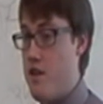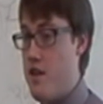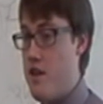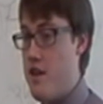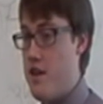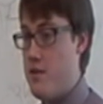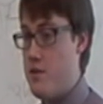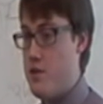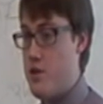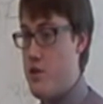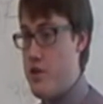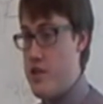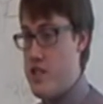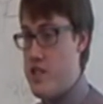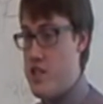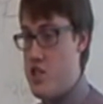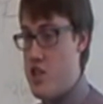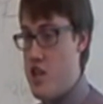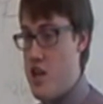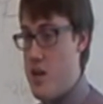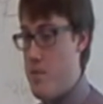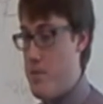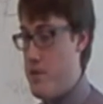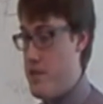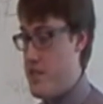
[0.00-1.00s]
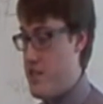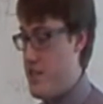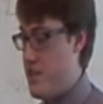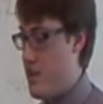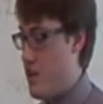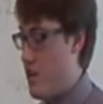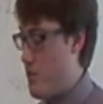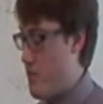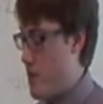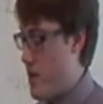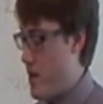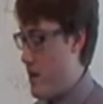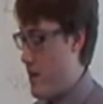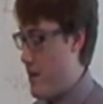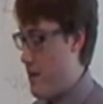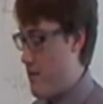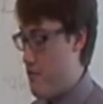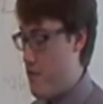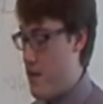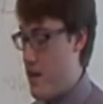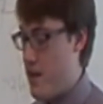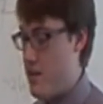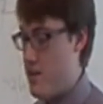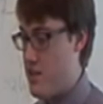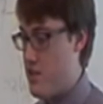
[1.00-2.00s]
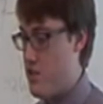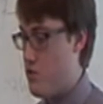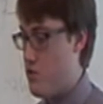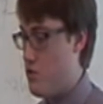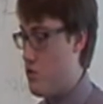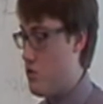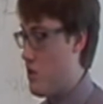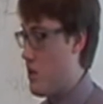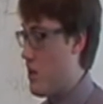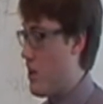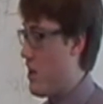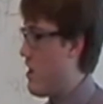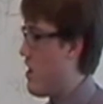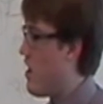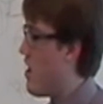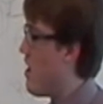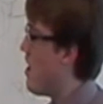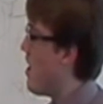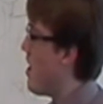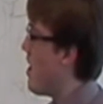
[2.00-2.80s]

He was always in shape as a young man. He got fat as an old guy.